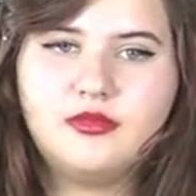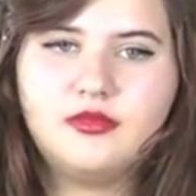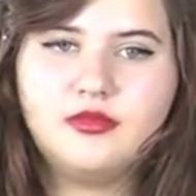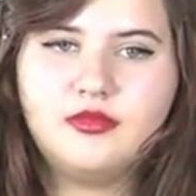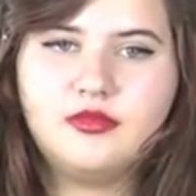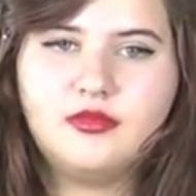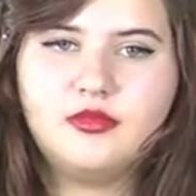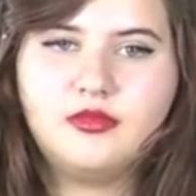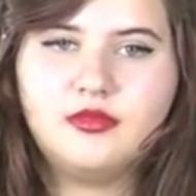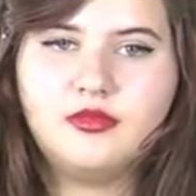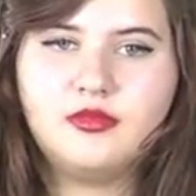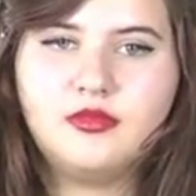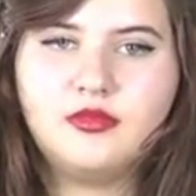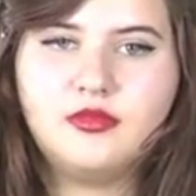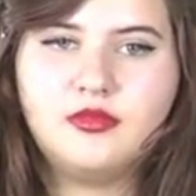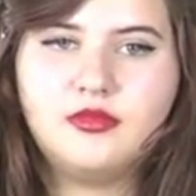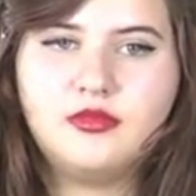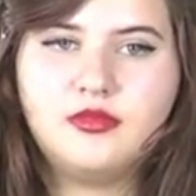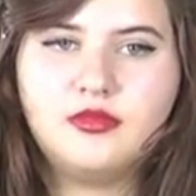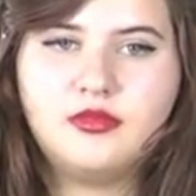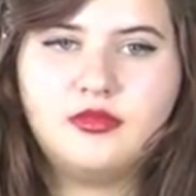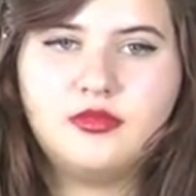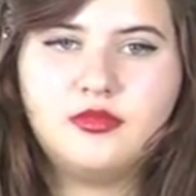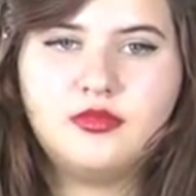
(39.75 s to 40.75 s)

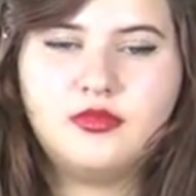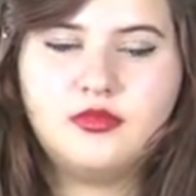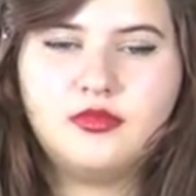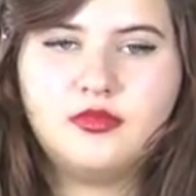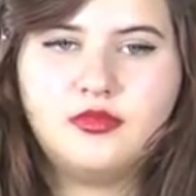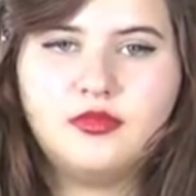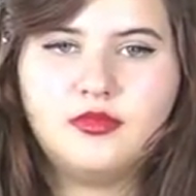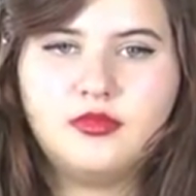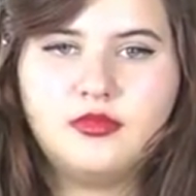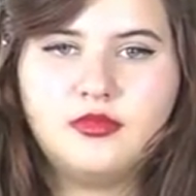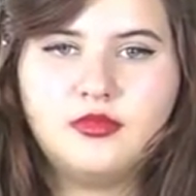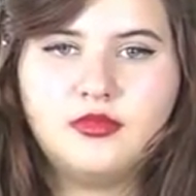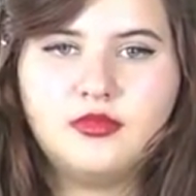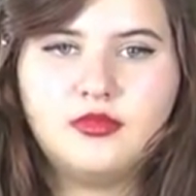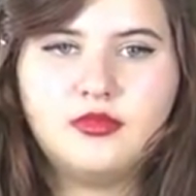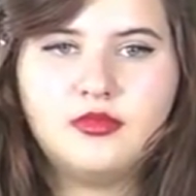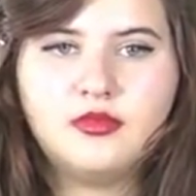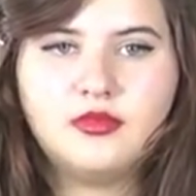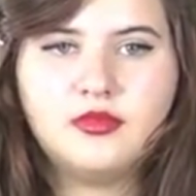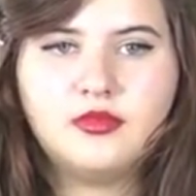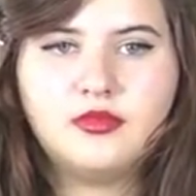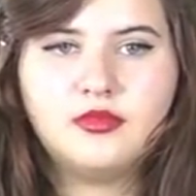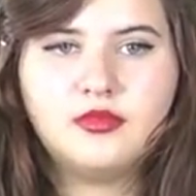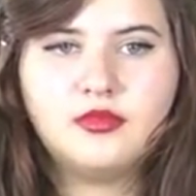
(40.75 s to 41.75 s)

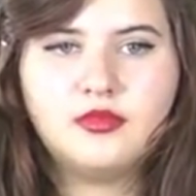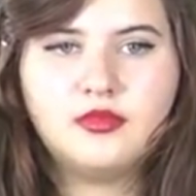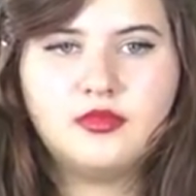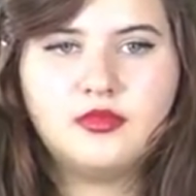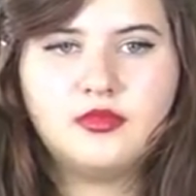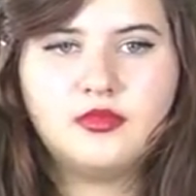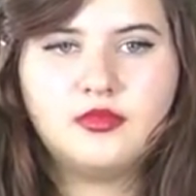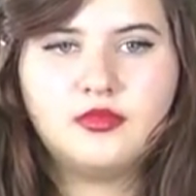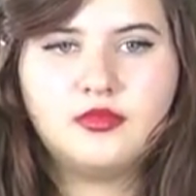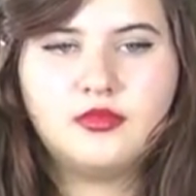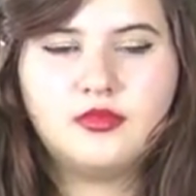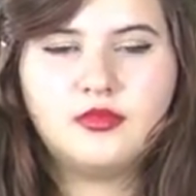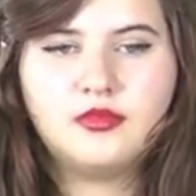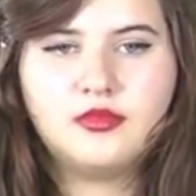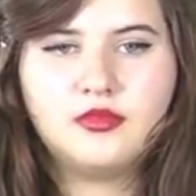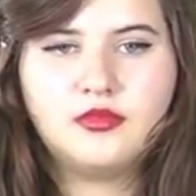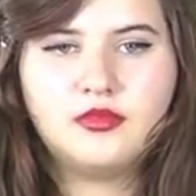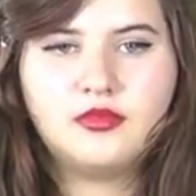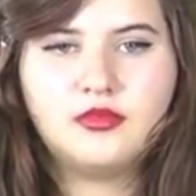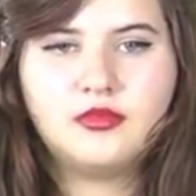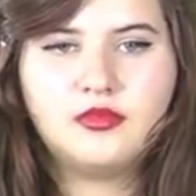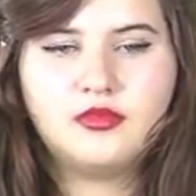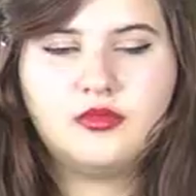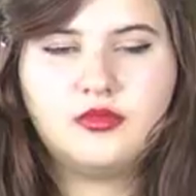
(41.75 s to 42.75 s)

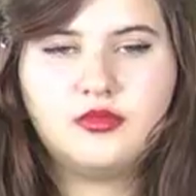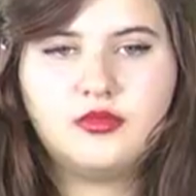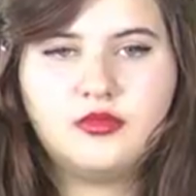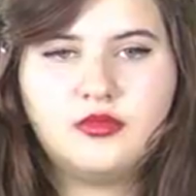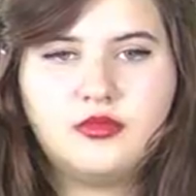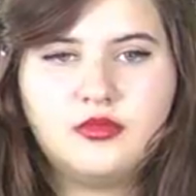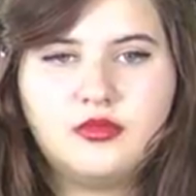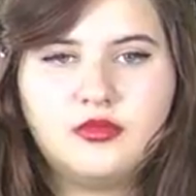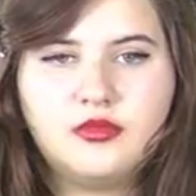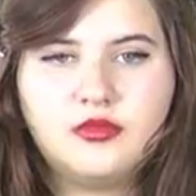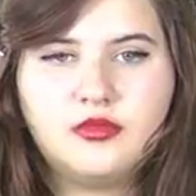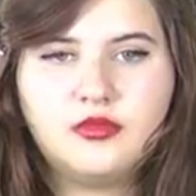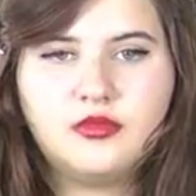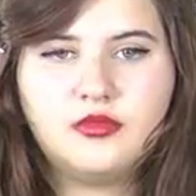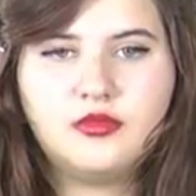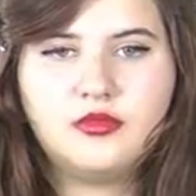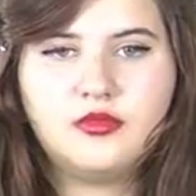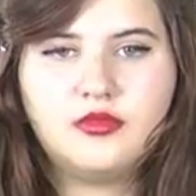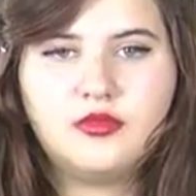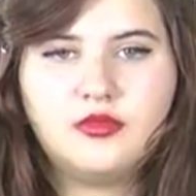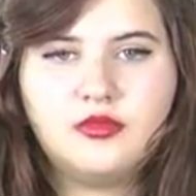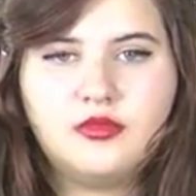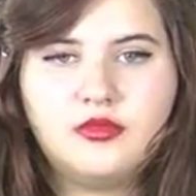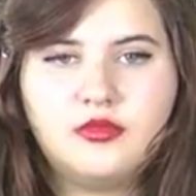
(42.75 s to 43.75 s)

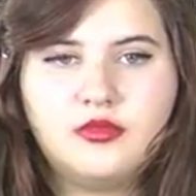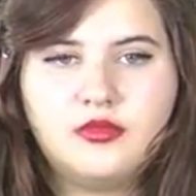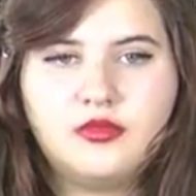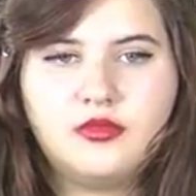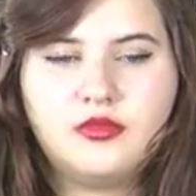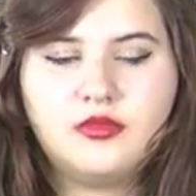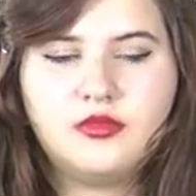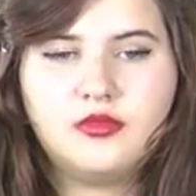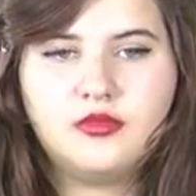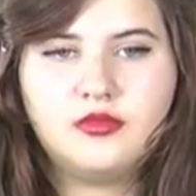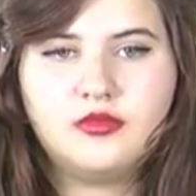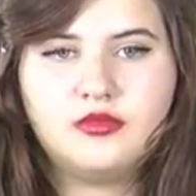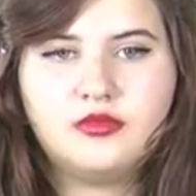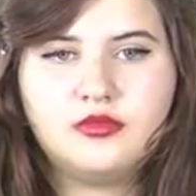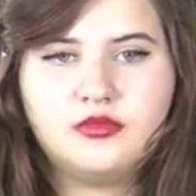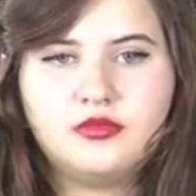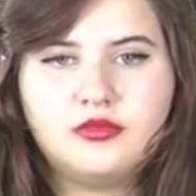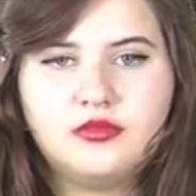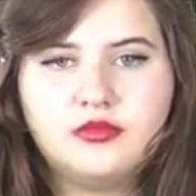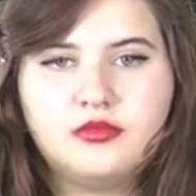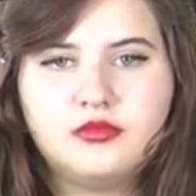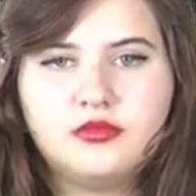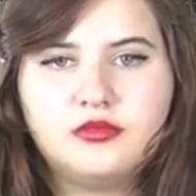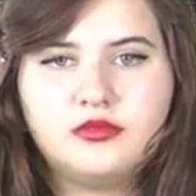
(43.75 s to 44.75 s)

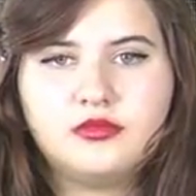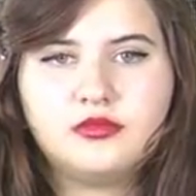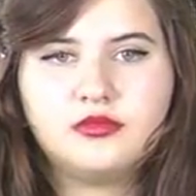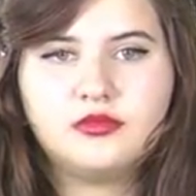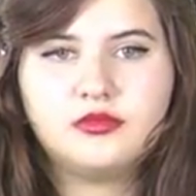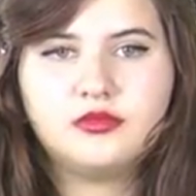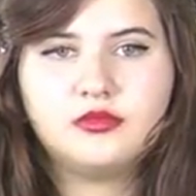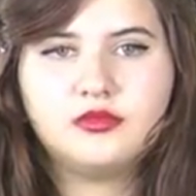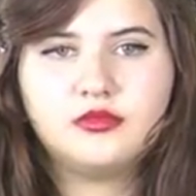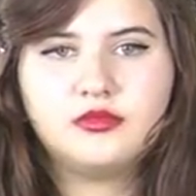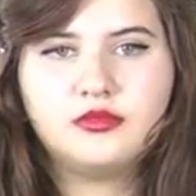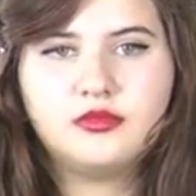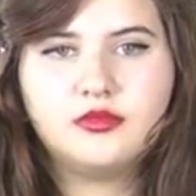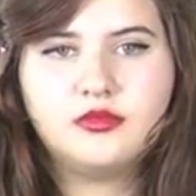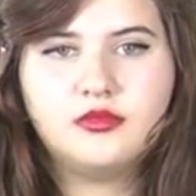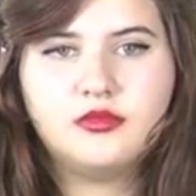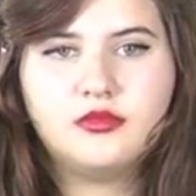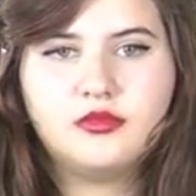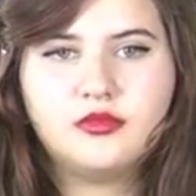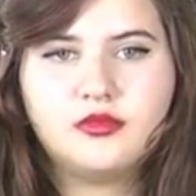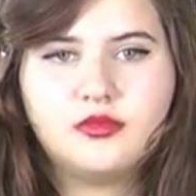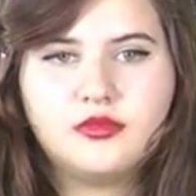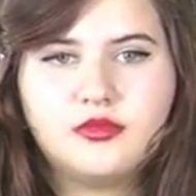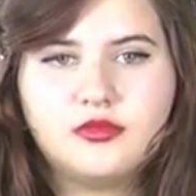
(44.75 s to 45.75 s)

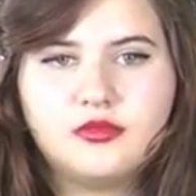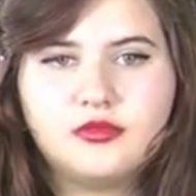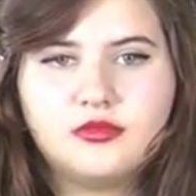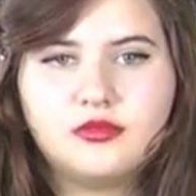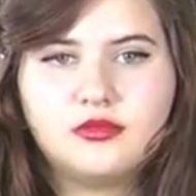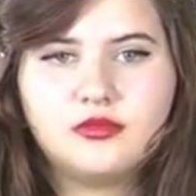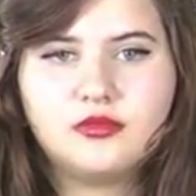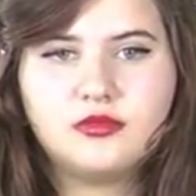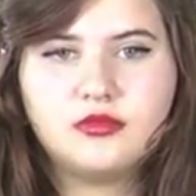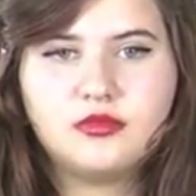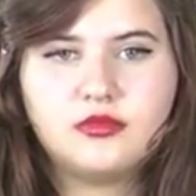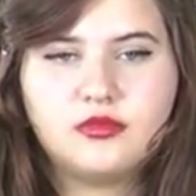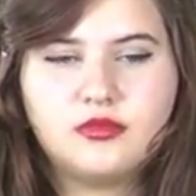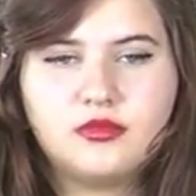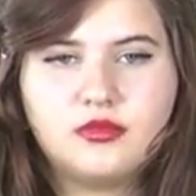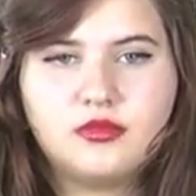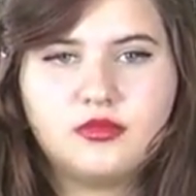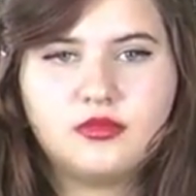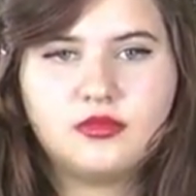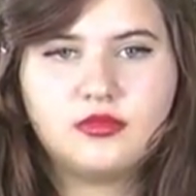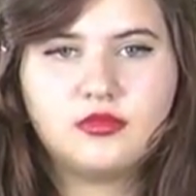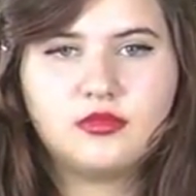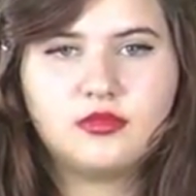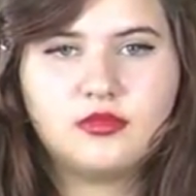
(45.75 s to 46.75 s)

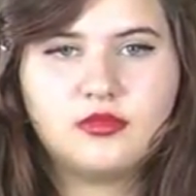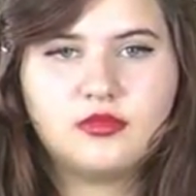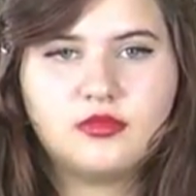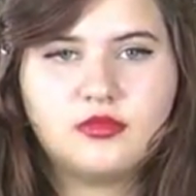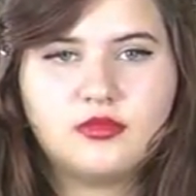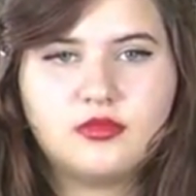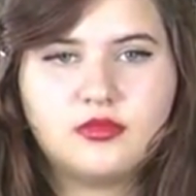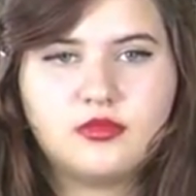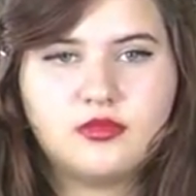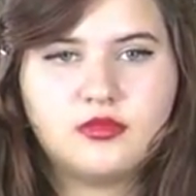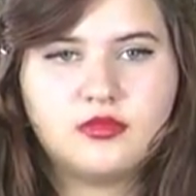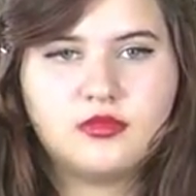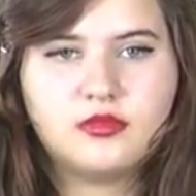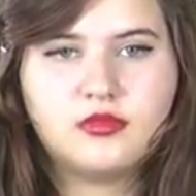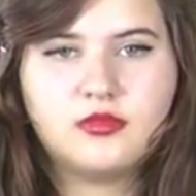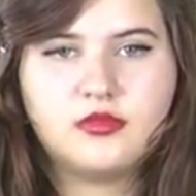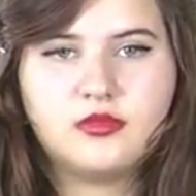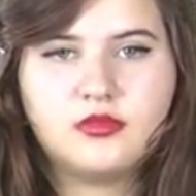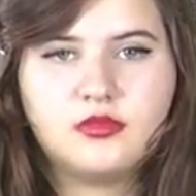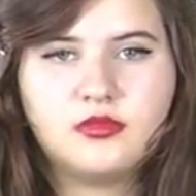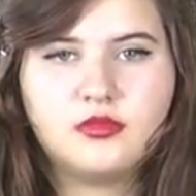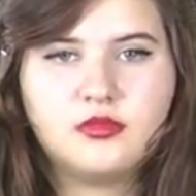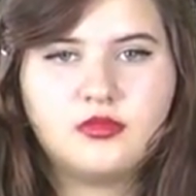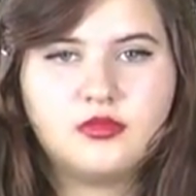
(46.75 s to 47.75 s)
The person shown says nothing.